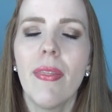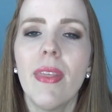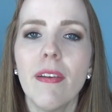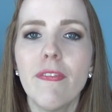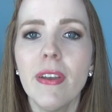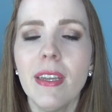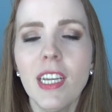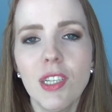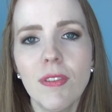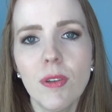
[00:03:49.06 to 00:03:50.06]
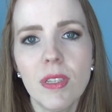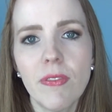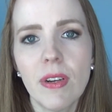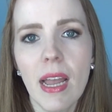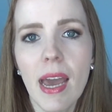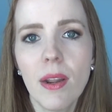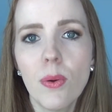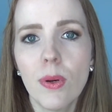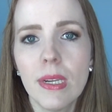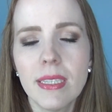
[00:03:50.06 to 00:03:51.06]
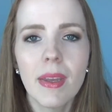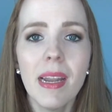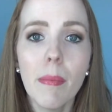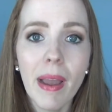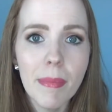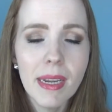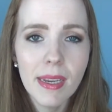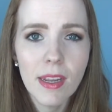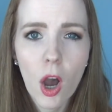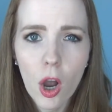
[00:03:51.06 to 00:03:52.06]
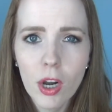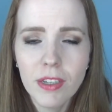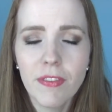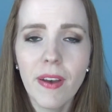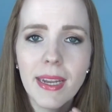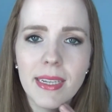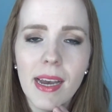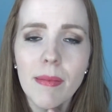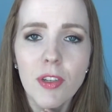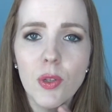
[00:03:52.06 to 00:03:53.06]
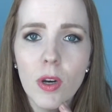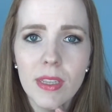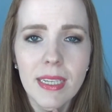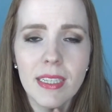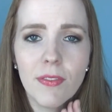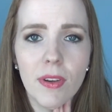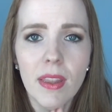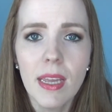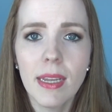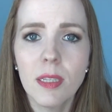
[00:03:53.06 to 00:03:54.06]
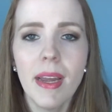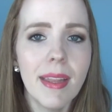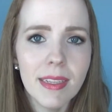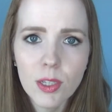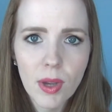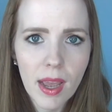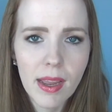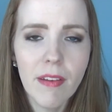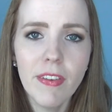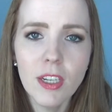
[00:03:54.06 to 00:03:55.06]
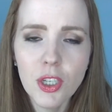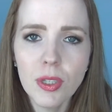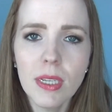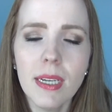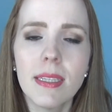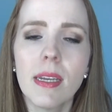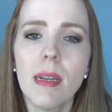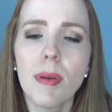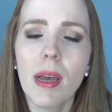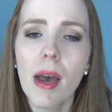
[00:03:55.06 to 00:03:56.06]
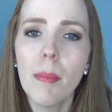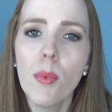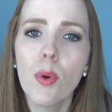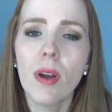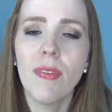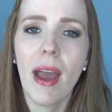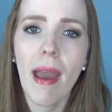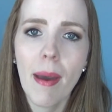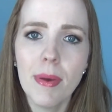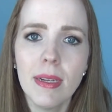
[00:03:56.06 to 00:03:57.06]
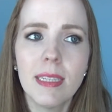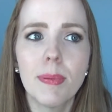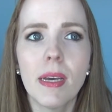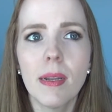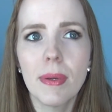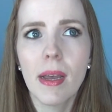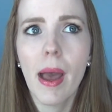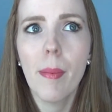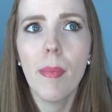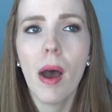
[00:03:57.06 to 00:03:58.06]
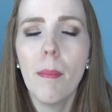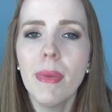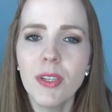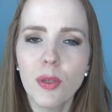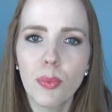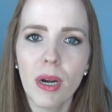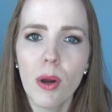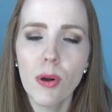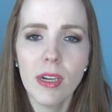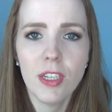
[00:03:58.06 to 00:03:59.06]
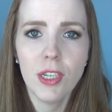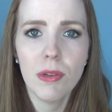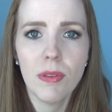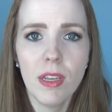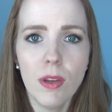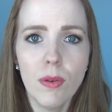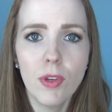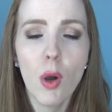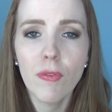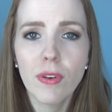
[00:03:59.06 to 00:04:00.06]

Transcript: that fit each of those different categories. And it might be getting hard to find time to do all these different things, and that's okay. Eventually, it's gonna become more of a habit. It's gonna become a mental priority to you that you don't